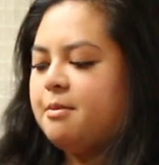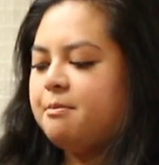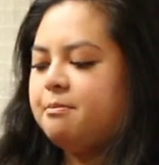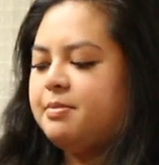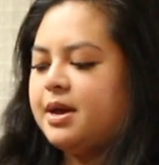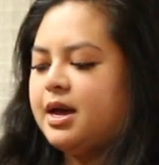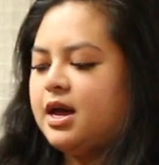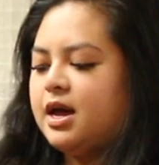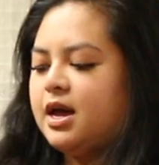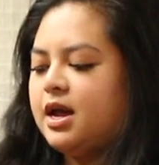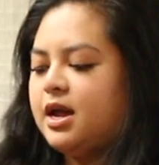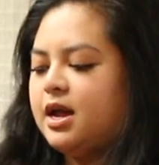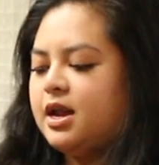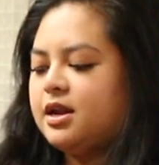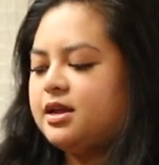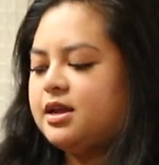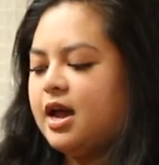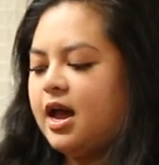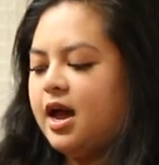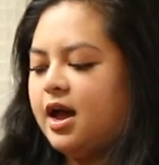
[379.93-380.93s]
But
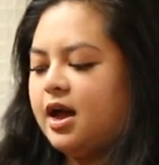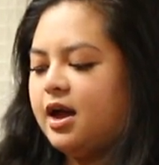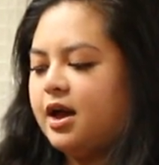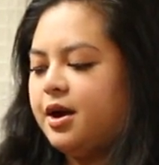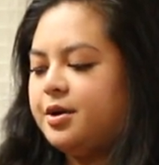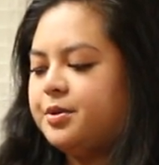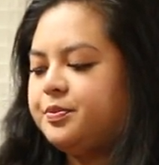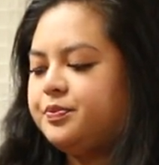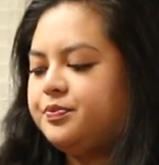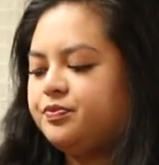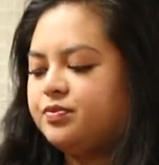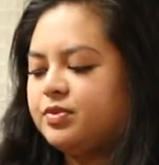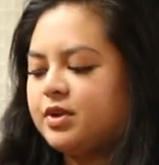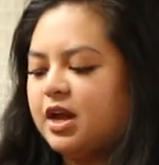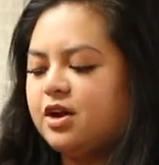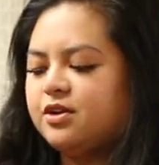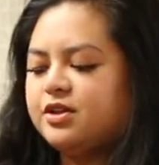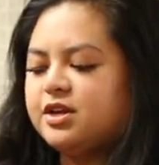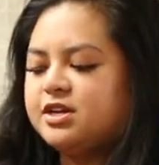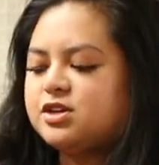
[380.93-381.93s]
yeah,
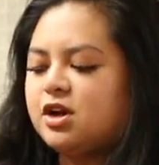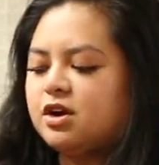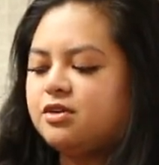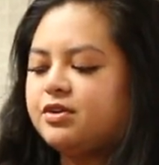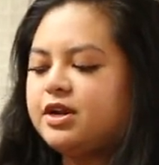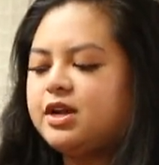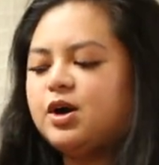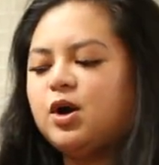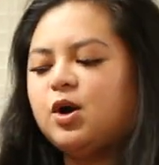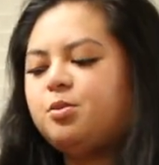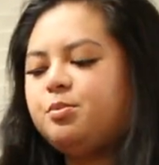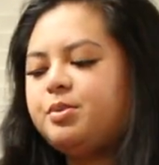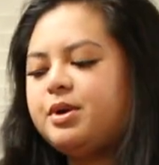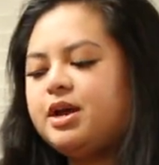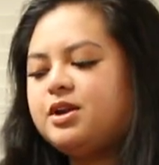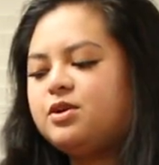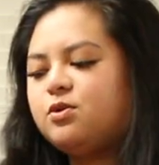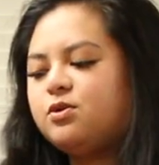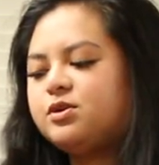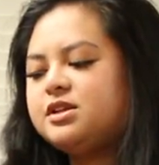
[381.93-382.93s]
are these already
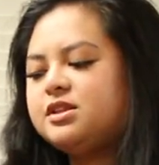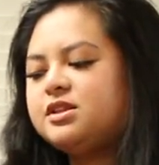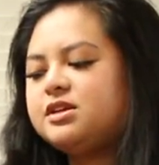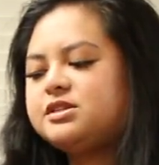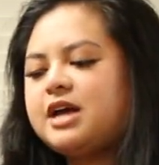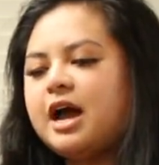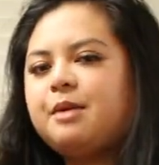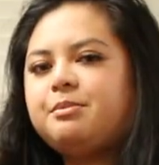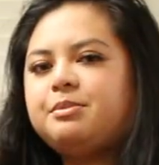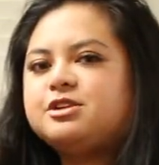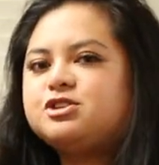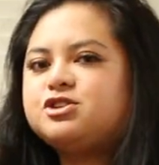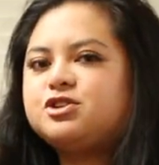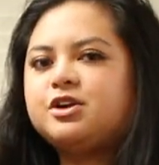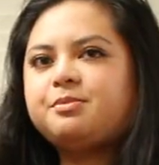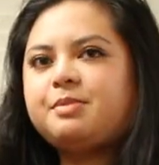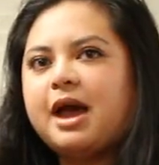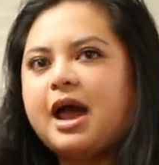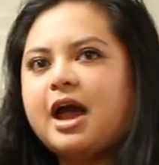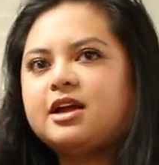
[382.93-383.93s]
open or did this happen
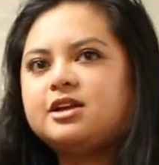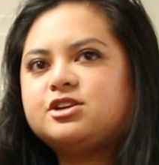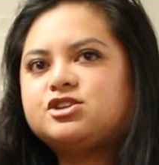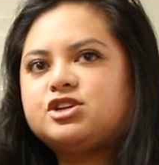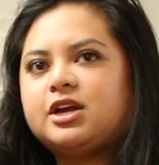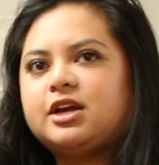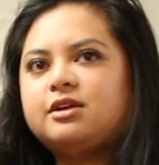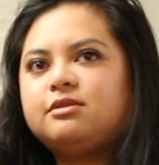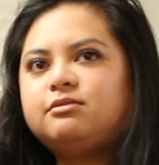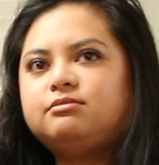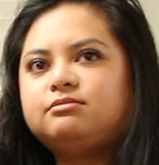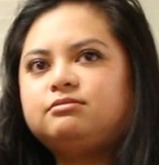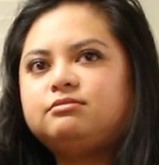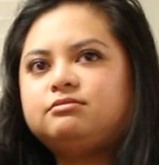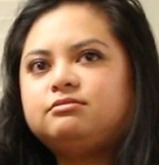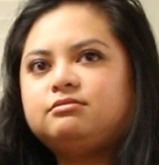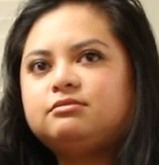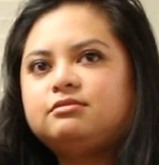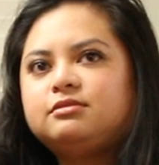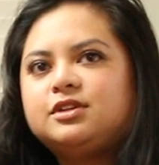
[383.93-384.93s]
during packaging?
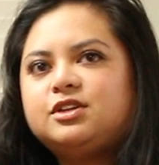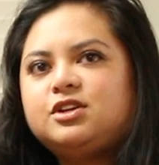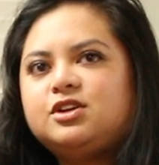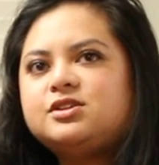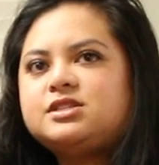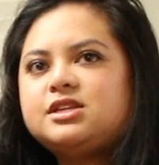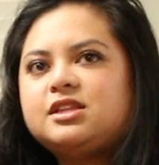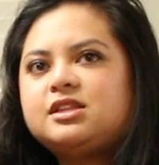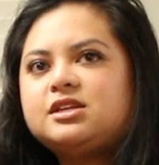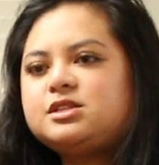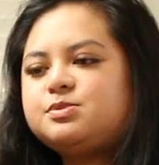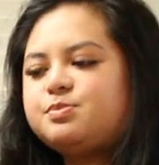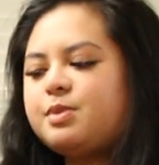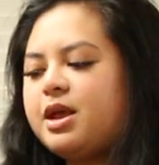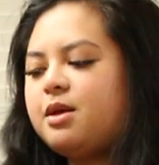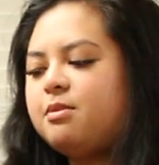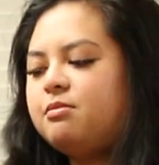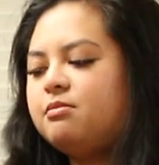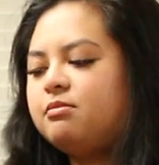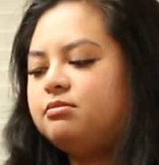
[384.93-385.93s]
Do you see this,
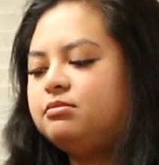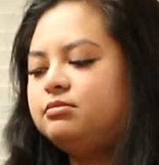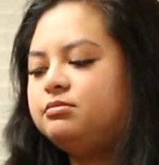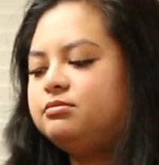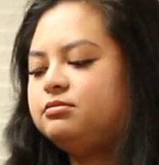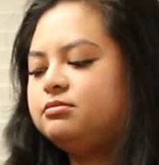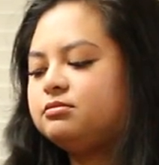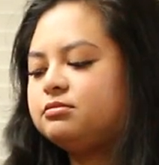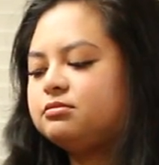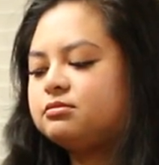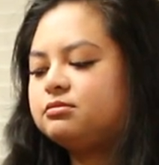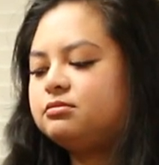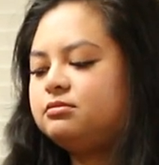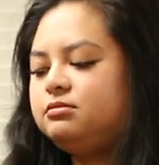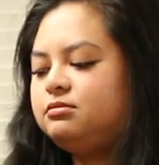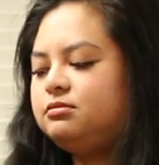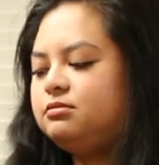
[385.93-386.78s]
babe? Mm-hmm.